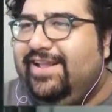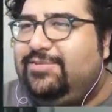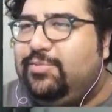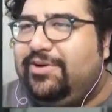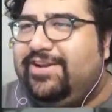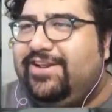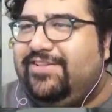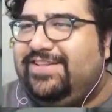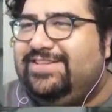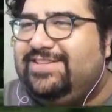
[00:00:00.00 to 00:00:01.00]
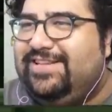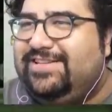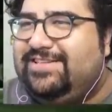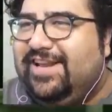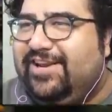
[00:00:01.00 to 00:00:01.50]
It's weird to hear these
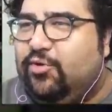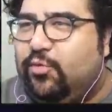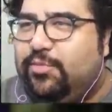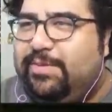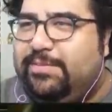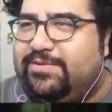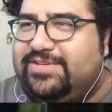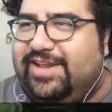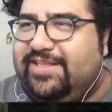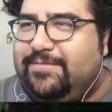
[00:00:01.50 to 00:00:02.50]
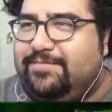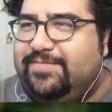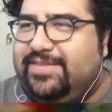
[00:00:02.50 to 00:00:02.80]
these like normal people say them,